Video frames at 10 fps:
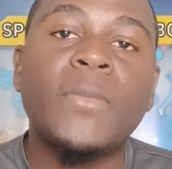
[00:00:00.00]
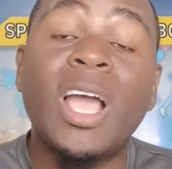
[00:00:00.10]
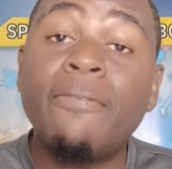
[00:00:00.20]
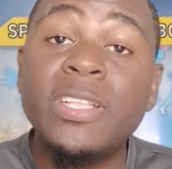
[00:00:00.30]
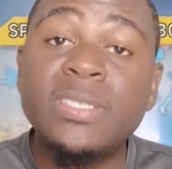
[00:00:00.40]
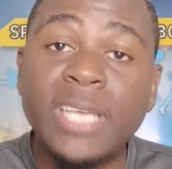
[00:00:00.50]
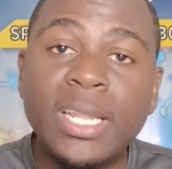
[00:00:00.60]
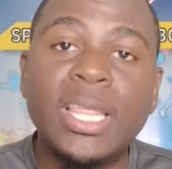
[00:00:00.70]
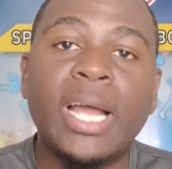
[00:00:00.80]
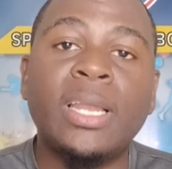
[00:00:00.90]
Having
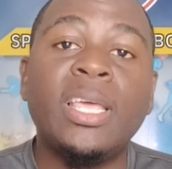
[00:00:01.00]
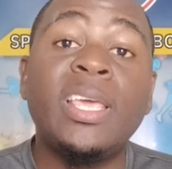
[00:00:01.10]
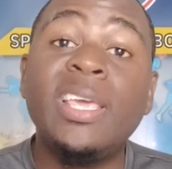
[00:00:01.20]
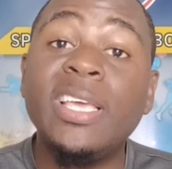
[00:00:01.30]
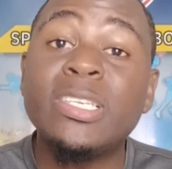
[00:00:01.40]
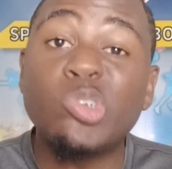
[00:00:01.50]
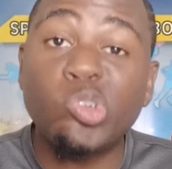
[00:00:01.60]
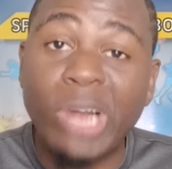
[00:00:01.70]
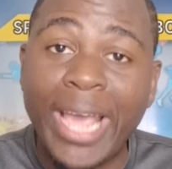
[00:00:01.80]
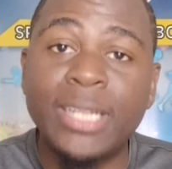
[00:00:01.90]
said that, he is
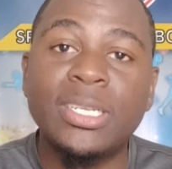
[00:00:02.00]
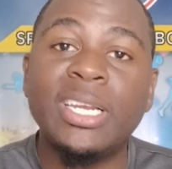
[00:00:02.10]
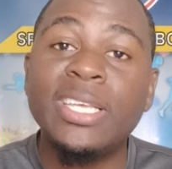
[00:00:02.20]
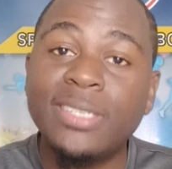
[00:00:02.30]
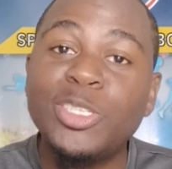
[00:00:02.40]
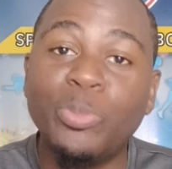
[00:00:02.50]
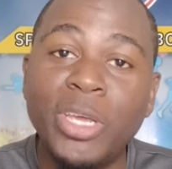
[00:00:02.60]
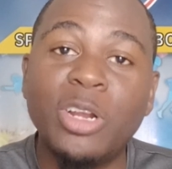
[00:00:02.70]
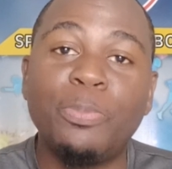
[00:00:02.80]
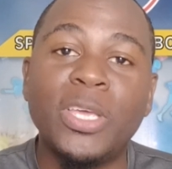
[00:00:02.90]
right. Listen to
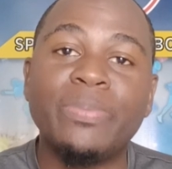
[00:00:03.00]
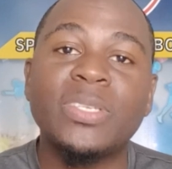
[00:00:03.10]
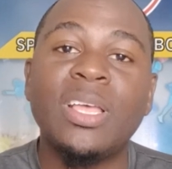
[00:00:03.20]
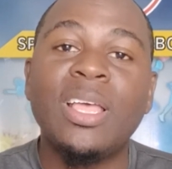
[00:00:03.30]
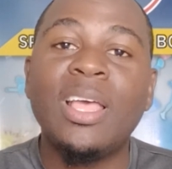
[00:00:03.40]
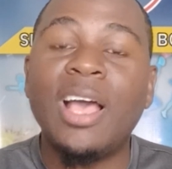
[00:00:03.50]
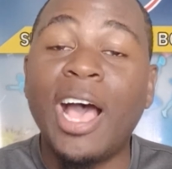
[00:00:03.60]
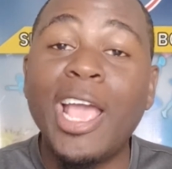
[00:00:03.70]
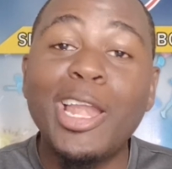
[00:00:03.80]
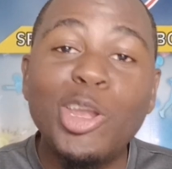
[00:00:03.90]
me now, peeps.
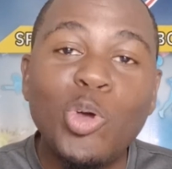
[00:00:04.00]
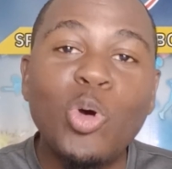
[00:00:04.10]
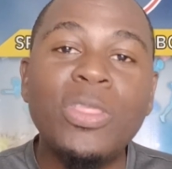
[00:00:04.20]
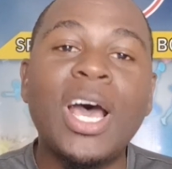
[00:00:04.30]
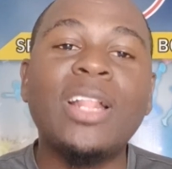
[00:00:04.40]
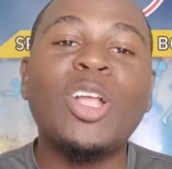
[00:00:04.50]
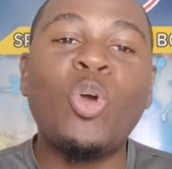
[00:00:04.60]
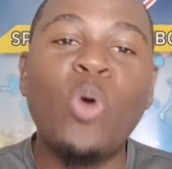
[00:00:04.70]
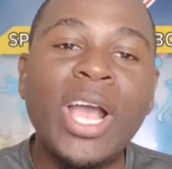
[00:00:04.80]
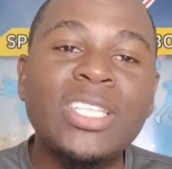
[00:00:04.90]
I know
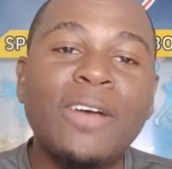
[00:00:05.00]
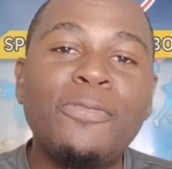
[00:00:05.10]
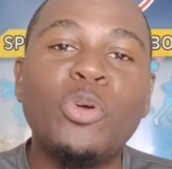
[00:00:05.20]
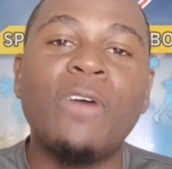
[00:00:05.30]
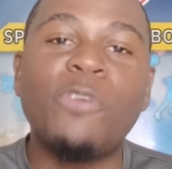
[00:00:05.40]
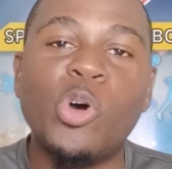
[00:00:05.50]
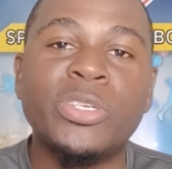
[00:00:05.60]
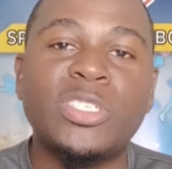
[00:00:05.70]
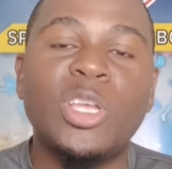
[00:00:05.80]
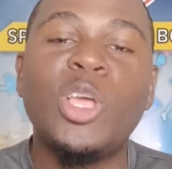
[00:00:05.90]
that quite a few of
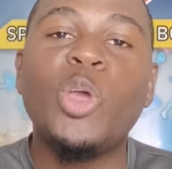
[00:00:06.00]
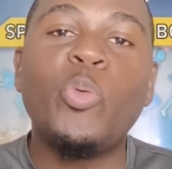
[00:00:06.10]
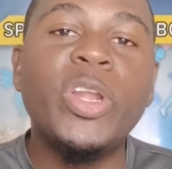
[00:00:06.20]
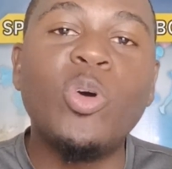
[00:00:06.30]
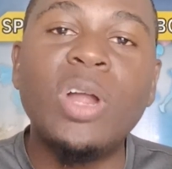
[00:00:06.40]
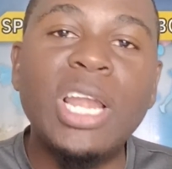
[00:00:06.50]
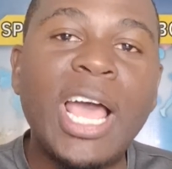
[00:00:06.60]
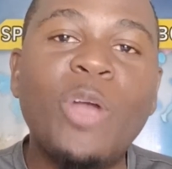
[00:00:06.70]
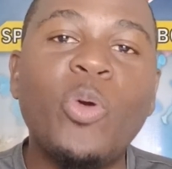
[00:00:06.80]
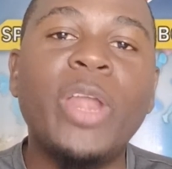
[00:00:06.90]
us, we don't
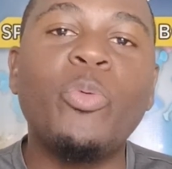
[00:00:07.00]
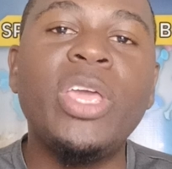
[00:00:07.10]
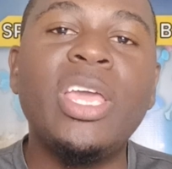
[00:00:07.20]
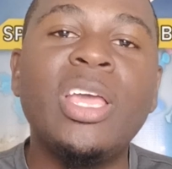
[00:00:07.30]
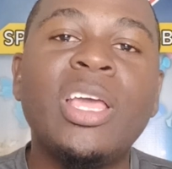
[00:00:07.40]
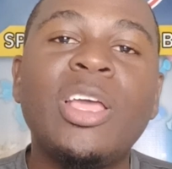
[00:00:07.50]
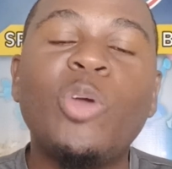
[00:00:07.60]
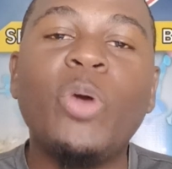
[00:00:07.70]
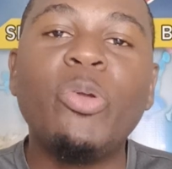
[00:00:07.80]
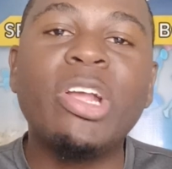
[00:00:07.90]
like when we
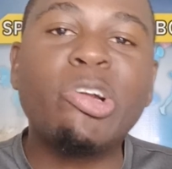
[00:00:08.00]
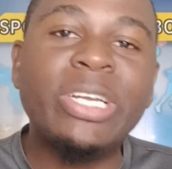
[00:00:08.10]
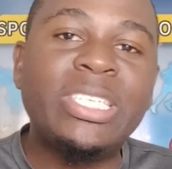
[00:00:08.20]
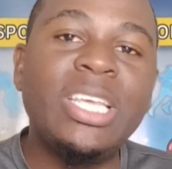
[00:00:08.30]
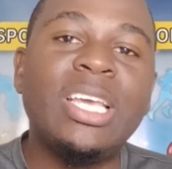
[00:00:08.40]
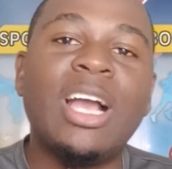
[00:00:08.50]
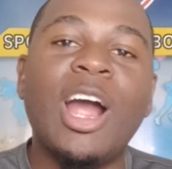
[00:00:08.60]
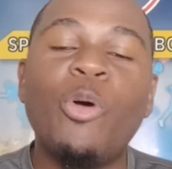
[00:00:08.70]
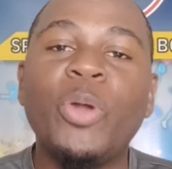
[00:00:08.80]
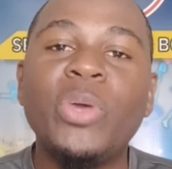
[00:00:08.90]
critique
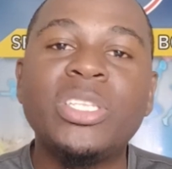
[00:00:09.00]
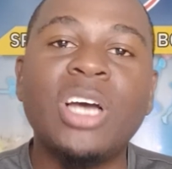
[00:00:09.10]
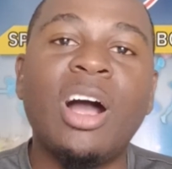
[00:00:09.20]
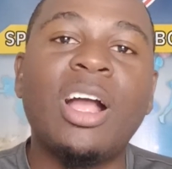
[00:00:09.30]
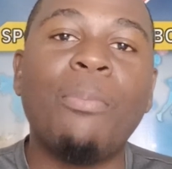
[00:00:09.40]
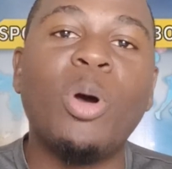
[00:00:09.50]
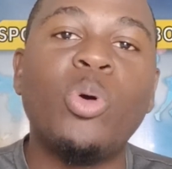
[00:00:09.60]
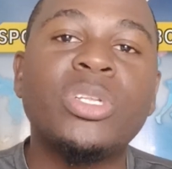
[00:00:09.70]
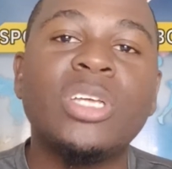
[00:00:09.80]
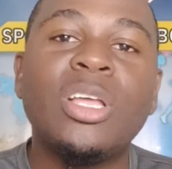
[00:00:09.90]
or when we talk
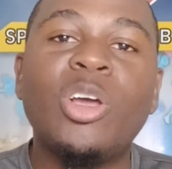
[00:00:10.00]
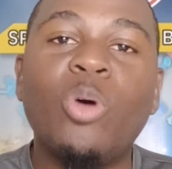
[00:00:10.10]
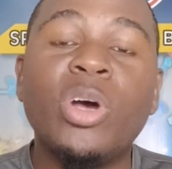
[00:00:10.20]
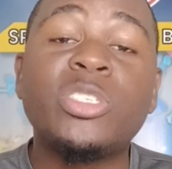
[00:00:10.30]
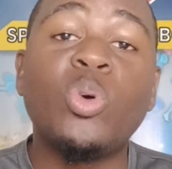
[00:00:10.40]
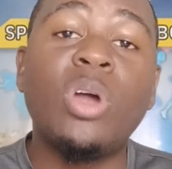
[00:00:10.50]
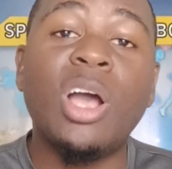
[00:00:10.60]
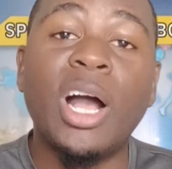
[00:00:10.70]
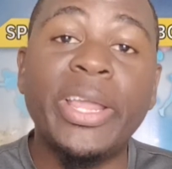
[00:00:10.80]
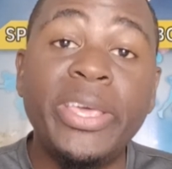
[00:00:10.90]
about our
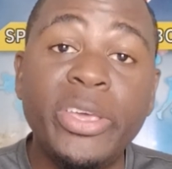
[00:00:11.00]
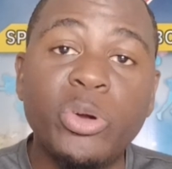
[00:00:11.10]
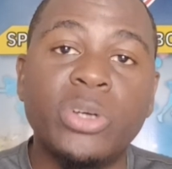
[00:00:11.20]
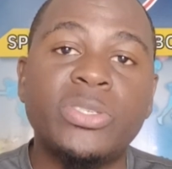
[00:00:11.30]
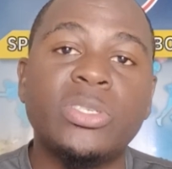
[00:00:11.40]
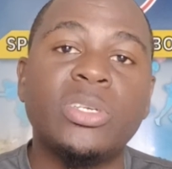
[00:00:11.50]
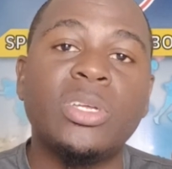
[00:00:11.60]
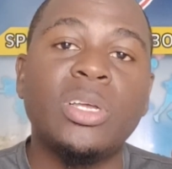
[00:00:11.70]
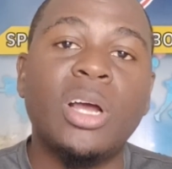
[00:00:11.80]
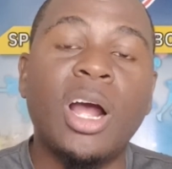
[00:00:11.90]
so-called heroes
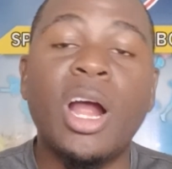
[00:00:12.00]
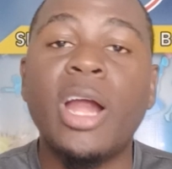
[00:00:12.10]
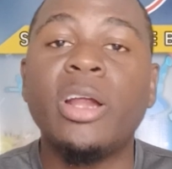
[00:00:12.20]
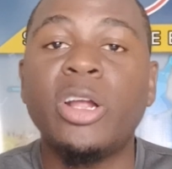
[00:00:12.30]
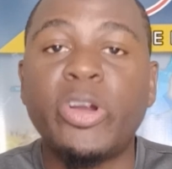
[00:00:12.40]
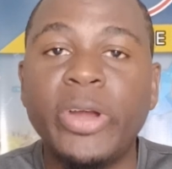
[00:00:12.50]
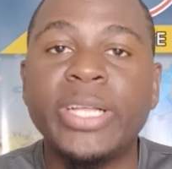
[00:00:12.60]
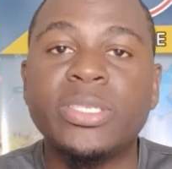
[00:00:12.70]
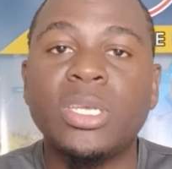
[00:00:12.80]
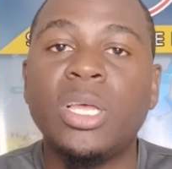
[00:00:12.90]
or
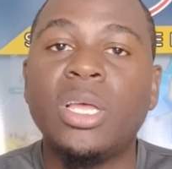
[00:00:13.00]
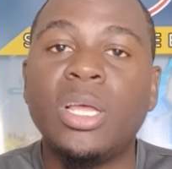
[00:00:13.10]
greats.